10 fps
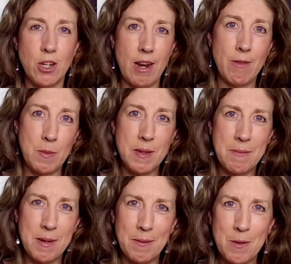share it with
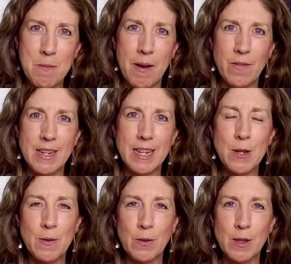someone else who might find
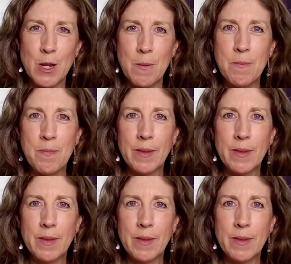it useful too.